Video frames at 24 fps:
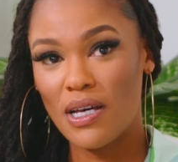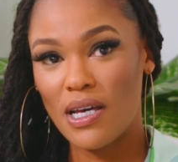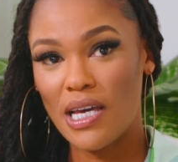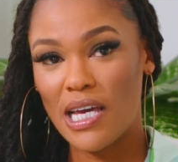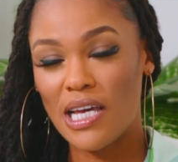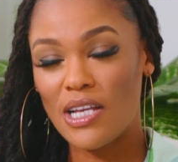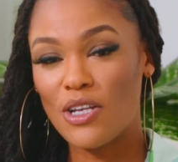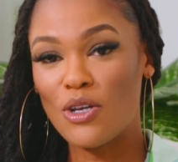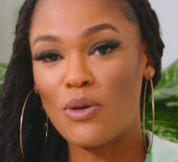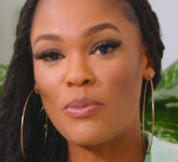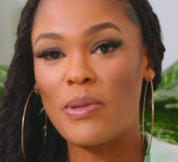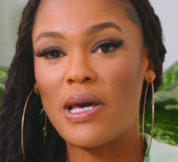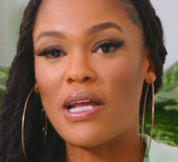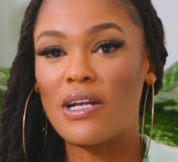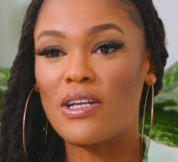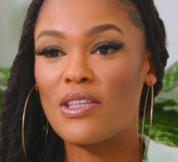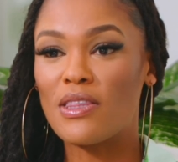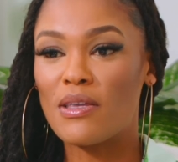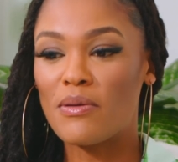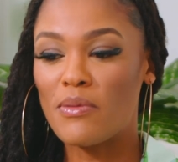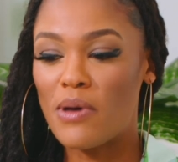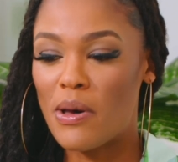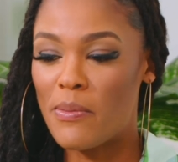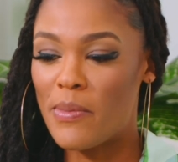and no matter
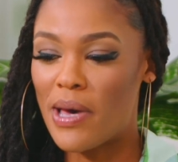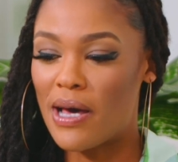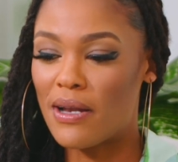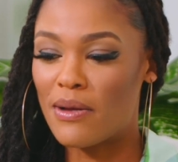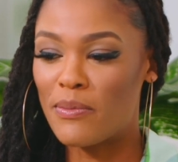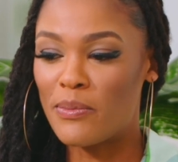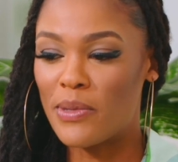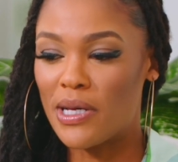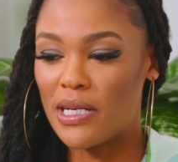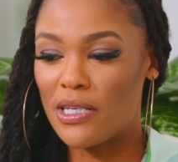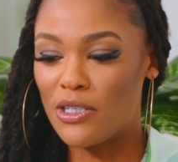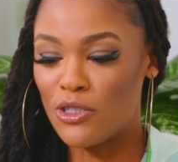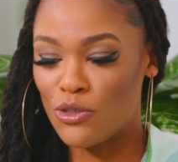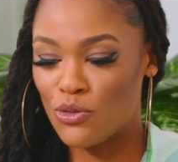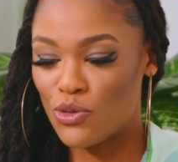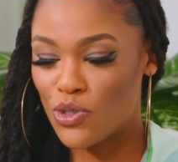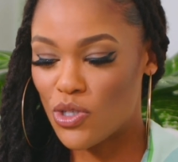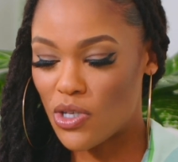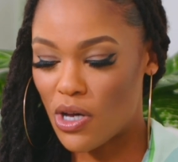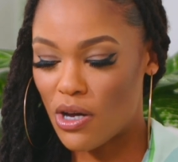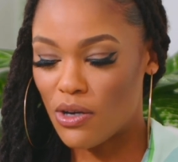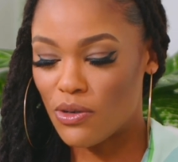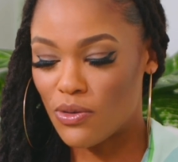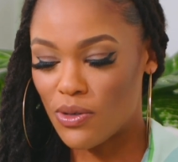the amount of money you
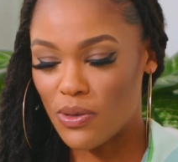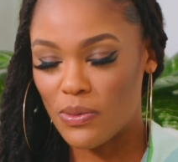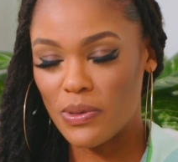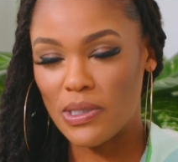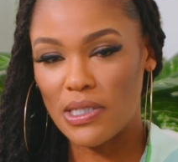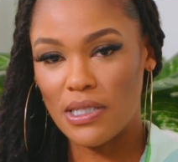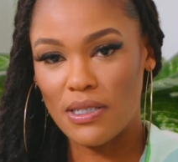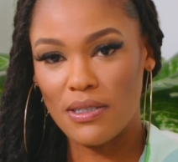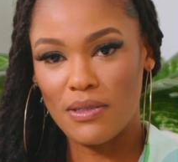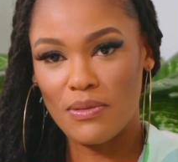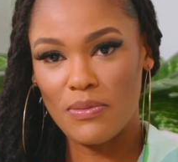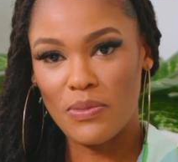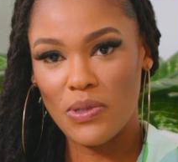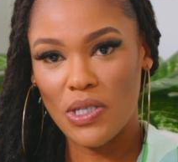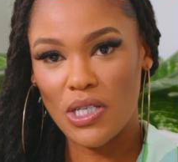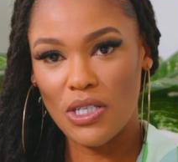saw growing up,